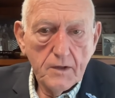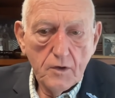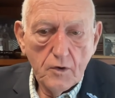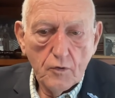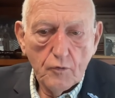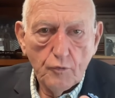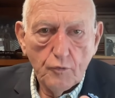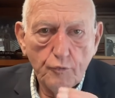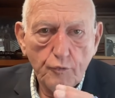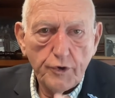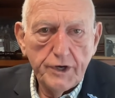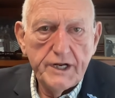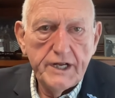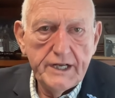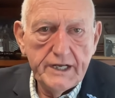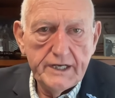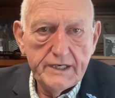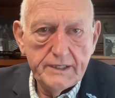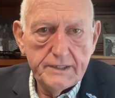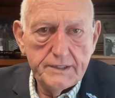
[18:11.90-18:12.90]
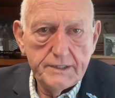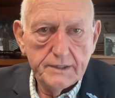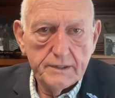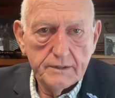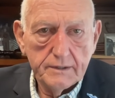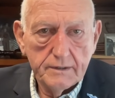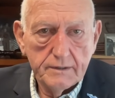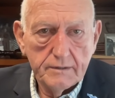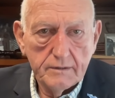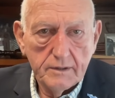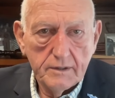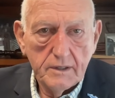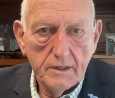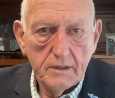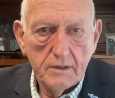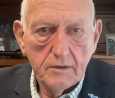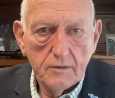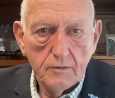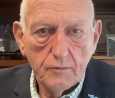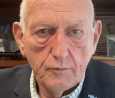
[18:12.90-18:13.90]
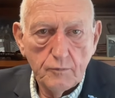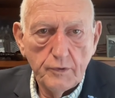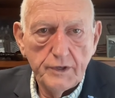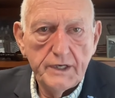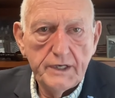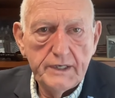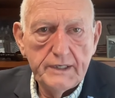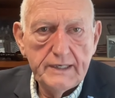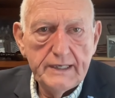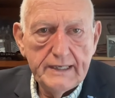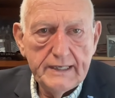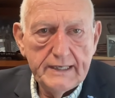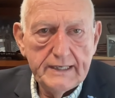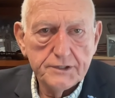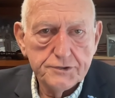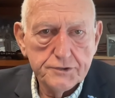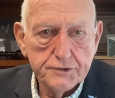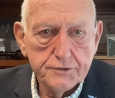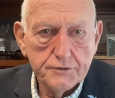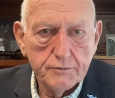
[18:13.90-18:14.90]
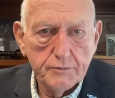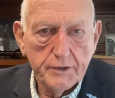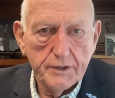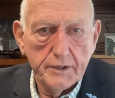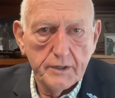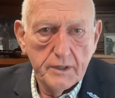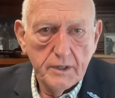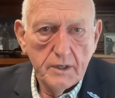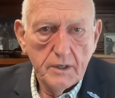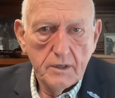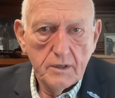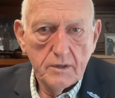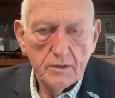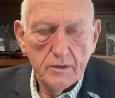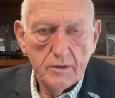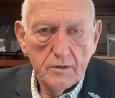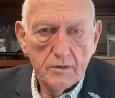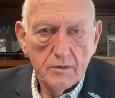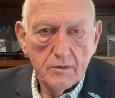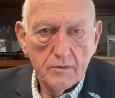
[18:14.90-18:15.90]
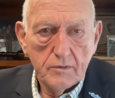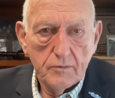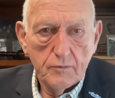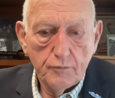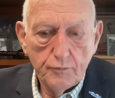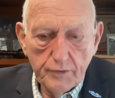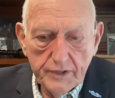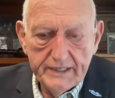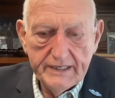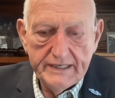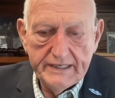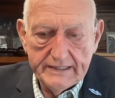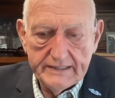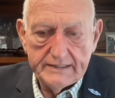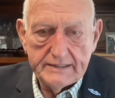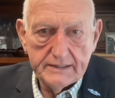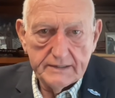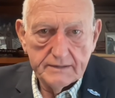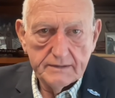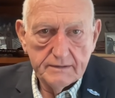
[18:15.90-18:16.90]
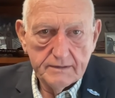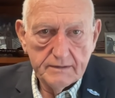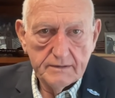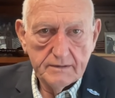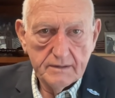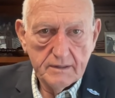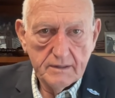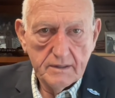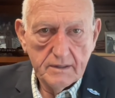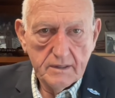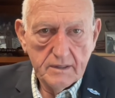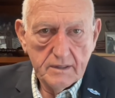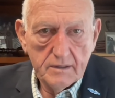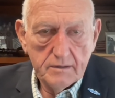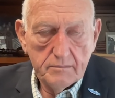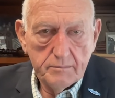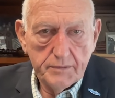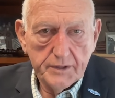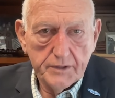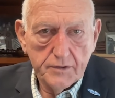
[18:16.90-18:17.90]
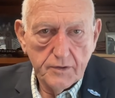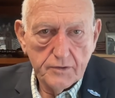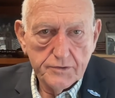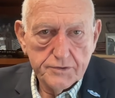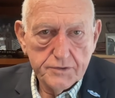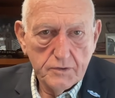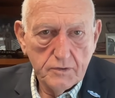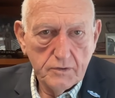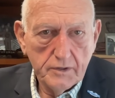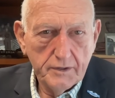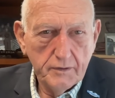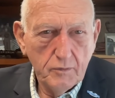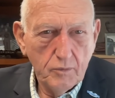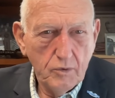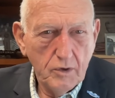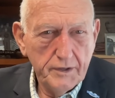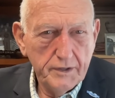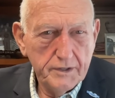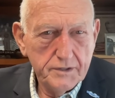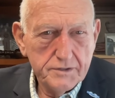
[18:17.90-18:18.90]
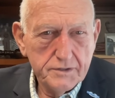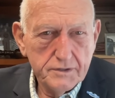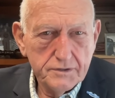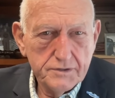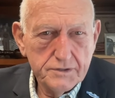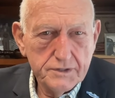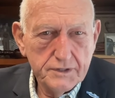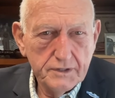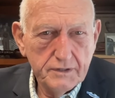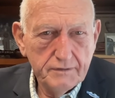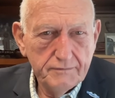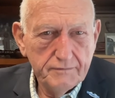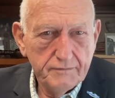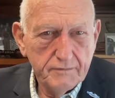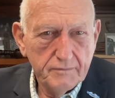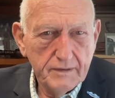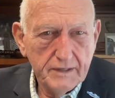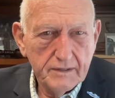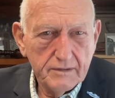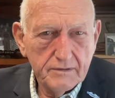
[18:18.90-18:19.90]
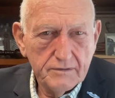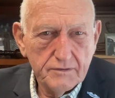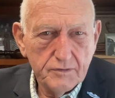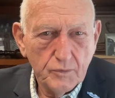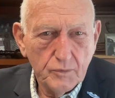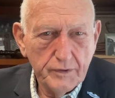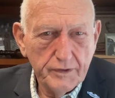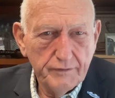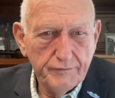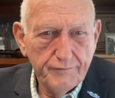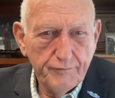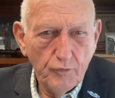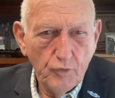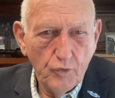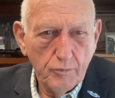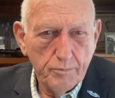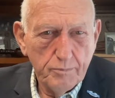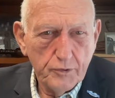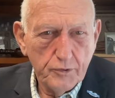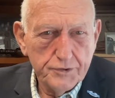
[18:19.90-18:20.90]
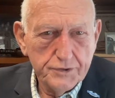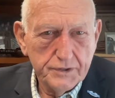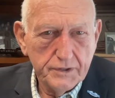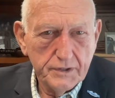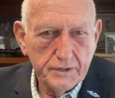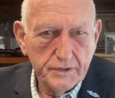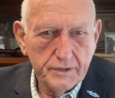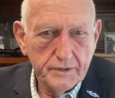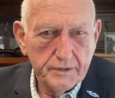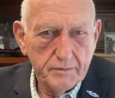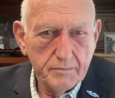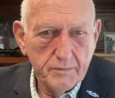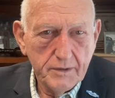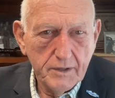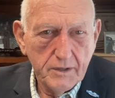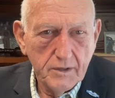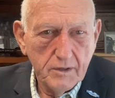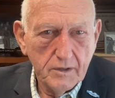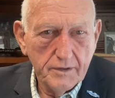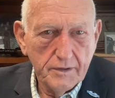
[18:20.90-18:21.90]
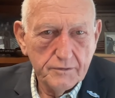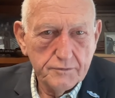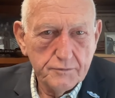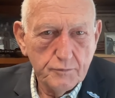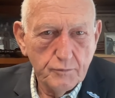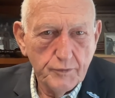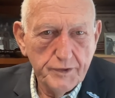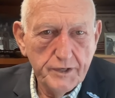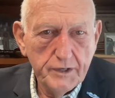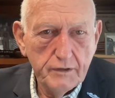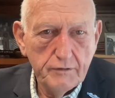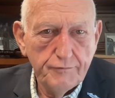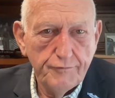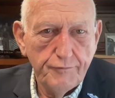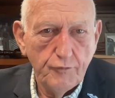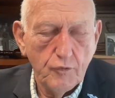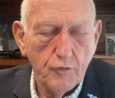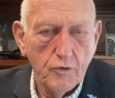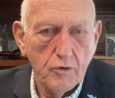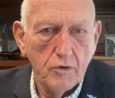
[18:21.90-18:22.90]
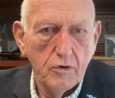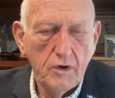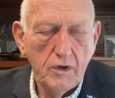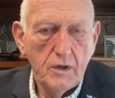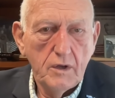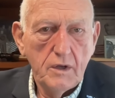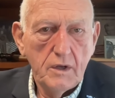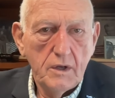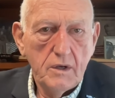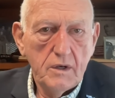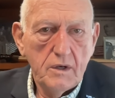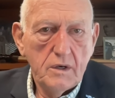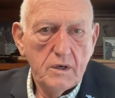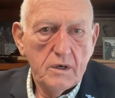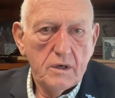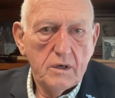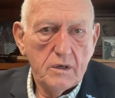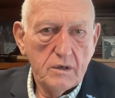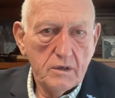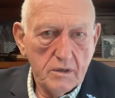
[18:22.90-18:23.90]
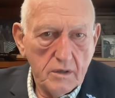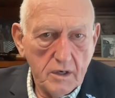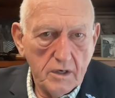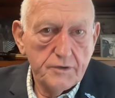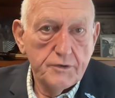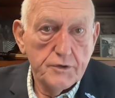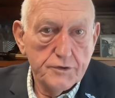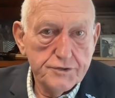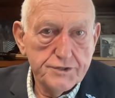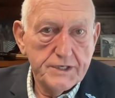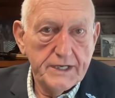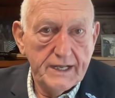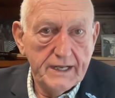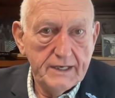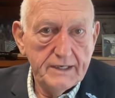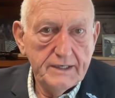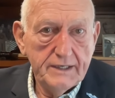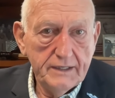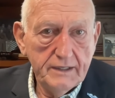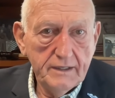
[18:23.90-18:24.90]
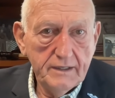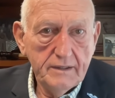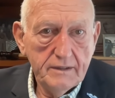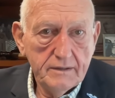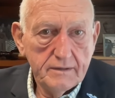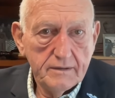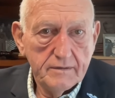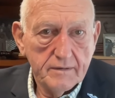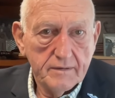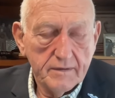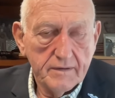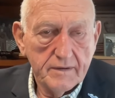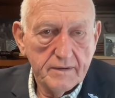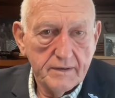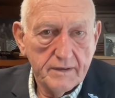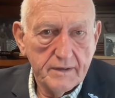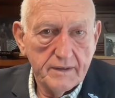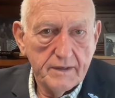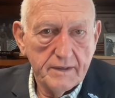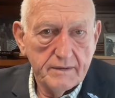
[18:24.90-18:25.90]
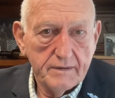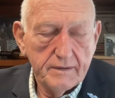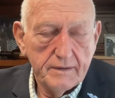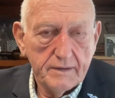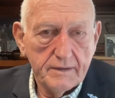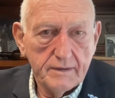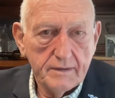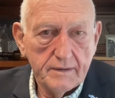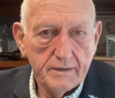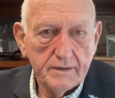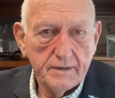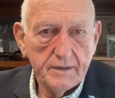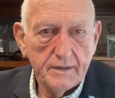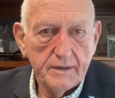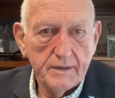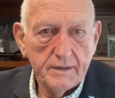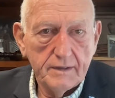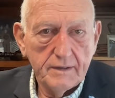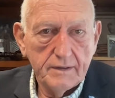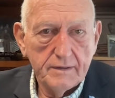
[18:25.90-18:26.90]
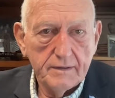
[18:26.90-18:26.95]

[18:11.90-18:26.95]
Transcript: read history, read. Because only, what is it, Steve? About 24% of the Americans read for understanding, and I